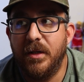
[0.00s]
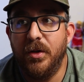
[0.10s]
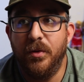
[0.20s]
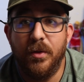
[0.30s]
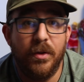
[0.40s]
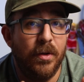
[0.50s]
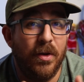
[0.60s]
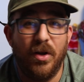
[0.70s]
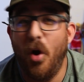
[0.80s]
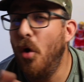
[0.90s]
you know,
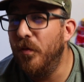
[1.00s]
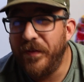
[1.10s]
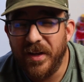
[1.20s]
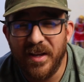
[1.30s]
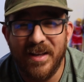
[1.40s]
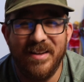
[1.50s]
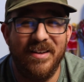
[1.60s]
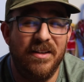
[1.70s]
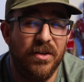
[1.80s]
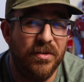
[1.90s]
COVID
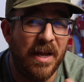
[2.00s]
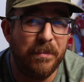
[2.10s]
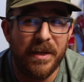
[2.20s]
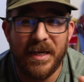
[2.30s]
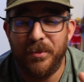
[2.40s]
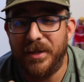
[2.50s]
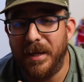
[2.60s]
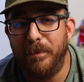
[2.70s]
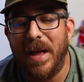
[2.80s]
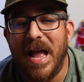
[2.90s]
and you know not being able to
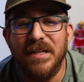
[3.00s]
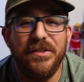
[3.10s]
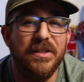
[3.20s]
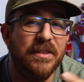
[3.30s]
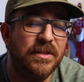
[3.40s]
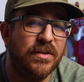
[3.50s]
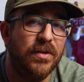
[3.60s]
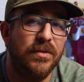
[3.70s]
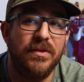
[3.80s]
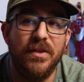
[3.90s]
get patches and
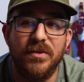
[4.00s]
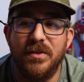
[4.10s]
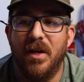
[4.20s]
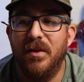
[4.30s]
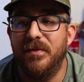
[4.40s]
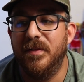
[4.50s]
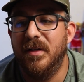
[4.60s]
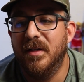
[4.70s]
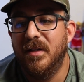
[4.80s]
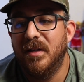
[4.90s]
all this other stuff, and
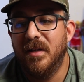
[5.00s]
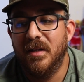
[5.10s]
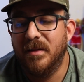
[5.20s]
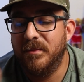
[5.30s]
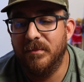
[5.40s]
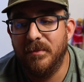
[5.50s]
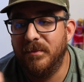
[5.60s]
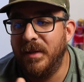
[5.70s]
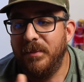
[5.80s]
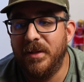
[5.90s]

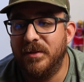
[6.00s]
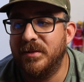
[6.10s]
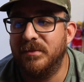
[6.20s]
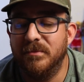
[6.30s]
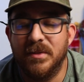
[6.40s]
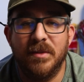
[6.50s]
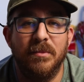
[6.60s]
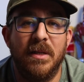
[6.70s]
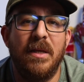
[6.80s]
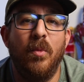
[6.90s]
maybe there's some some
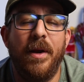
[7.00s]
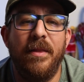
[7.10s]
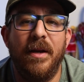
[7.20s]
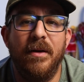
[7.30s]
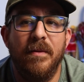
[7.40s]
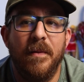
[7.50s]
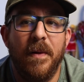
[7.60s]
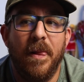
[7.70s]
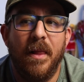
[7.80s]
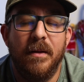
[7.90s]
leeway there.
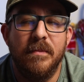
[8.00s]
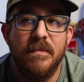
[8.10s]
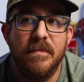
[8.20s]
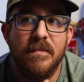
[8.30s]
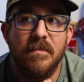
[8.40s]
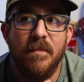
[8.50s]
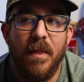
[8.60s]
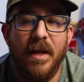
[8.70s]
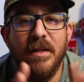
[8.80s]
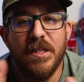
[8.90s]

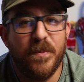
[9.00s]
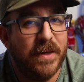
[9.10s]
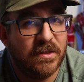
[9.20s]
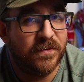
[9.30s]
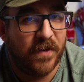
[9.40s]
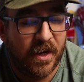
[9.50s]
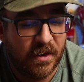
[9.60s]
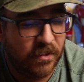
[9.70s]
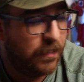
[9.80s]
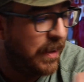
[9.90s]
And they specify it
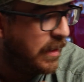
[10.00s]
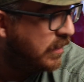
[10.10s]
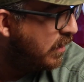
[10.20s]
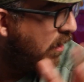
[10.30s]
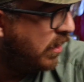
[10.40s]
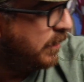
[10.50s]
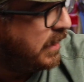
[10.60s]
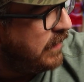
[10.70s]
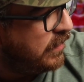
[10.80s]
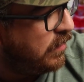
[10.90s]
on the back of the card. I
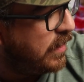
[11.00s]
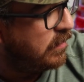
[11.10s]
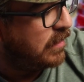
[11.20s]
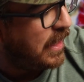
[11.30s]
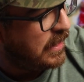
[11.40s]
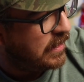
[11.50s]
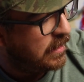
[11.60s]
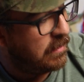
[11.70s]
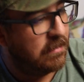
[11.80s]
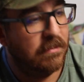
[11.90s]
mean, even though I don't like
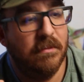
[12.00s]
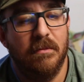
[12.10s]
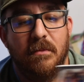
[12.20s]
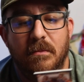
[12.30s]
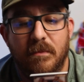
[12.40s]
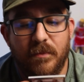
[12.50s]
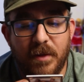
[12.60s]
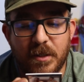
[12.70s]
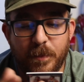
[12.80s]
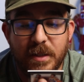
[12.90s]
it,
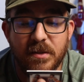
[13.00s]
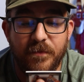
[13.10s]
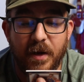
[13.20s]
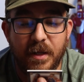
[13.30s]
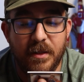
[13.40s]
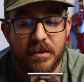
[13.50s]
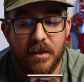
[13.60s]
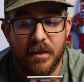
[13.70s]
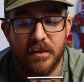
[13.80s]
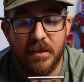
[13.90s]
they specify it. They
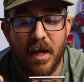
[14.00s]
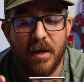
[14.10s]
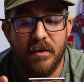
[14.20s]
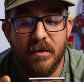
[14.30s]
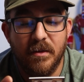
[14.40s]
say it's not